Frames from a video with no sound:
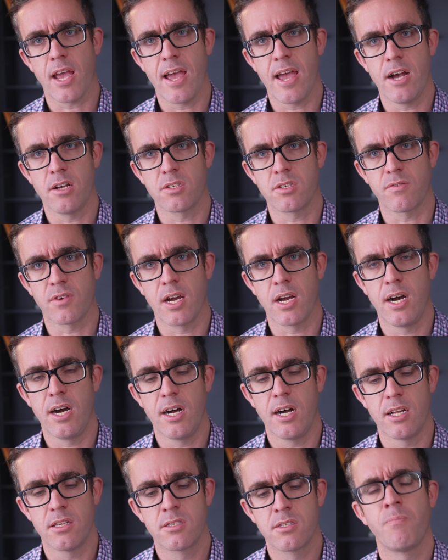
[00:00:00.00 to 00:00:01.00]
a house of
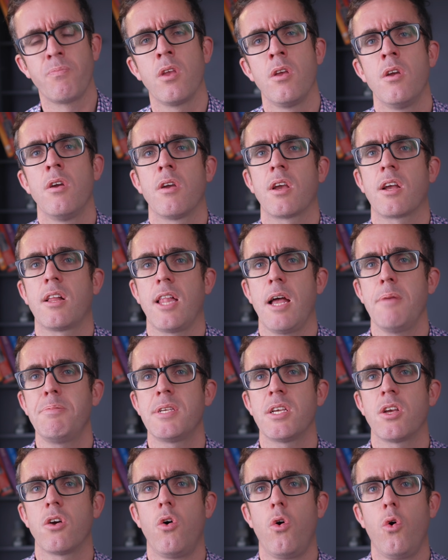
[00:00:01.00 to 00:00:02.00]
cards,
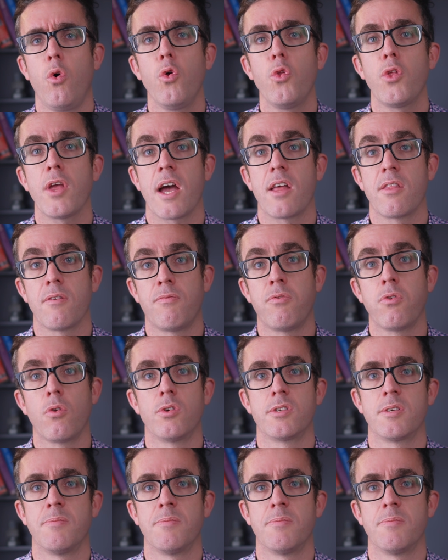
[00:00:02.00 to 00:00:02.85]
collapsing all the other floors